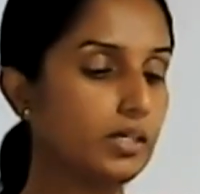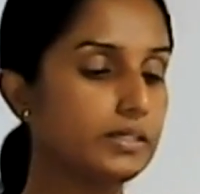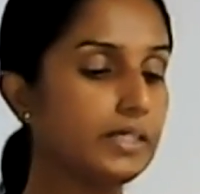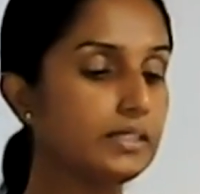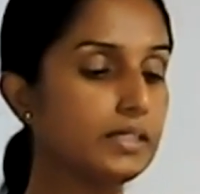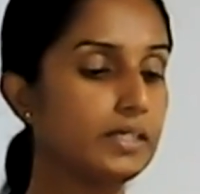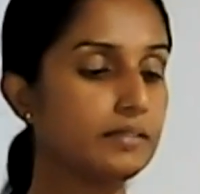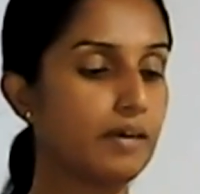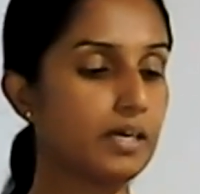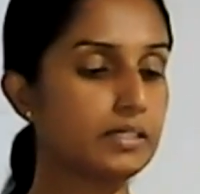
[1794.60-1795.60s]
Then
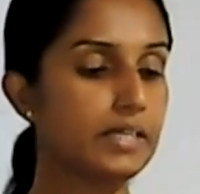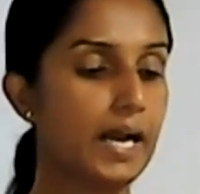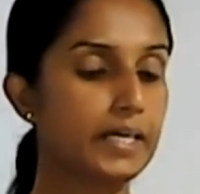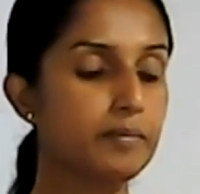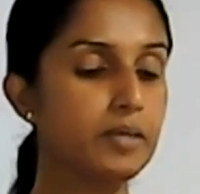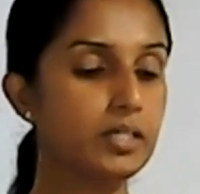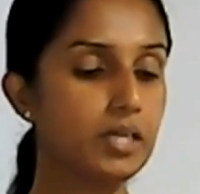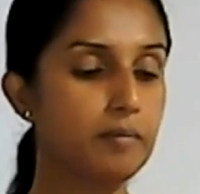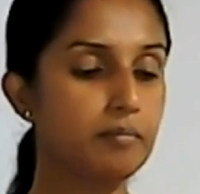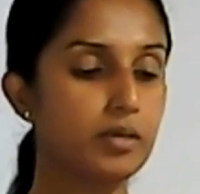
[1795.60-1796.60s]
third one, the atomic
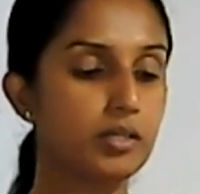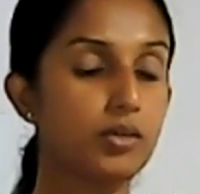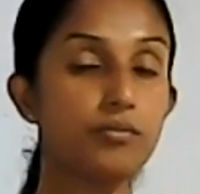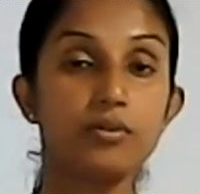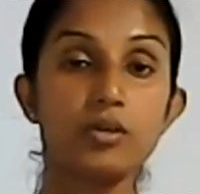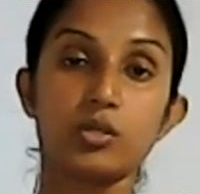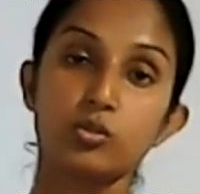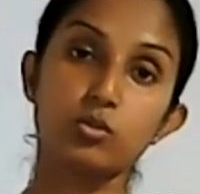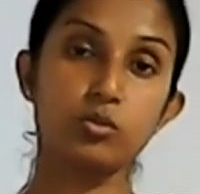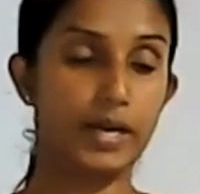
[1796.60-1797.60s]
number of
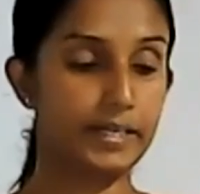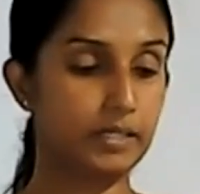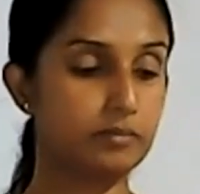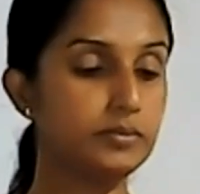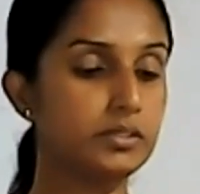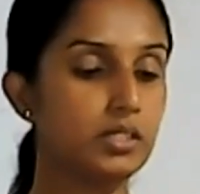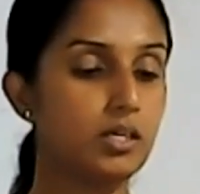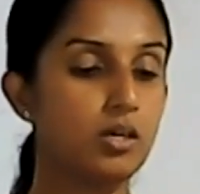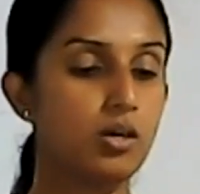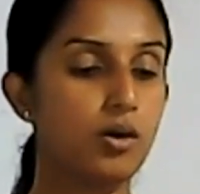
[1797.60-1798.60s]
two atoms
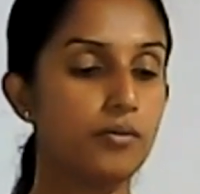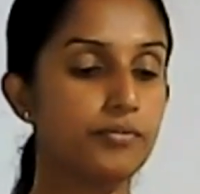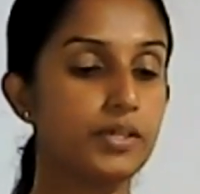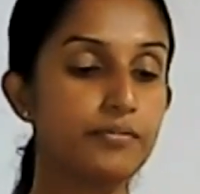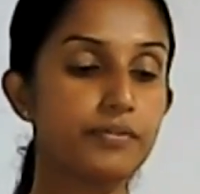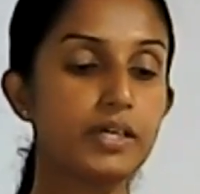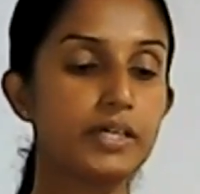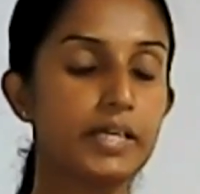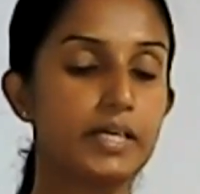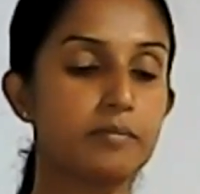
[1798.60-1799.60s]
of
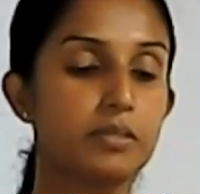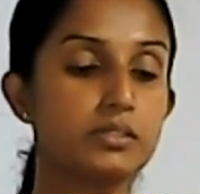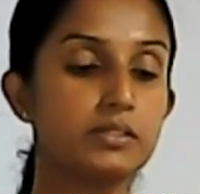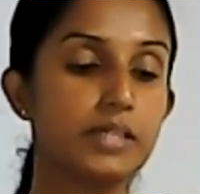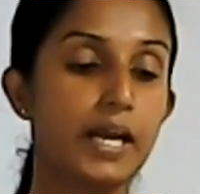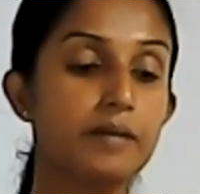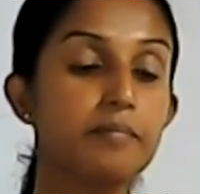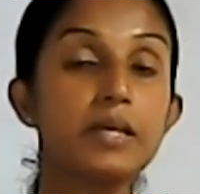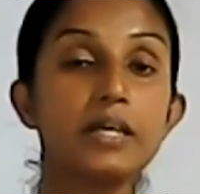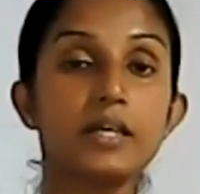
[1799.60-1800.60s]
different elements
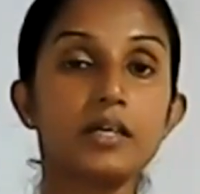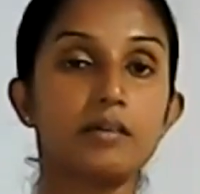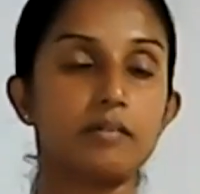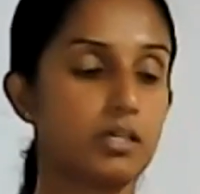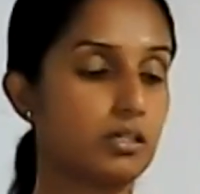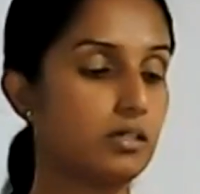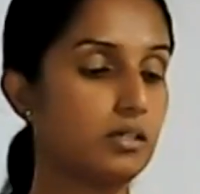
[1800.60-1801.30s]
can be equal.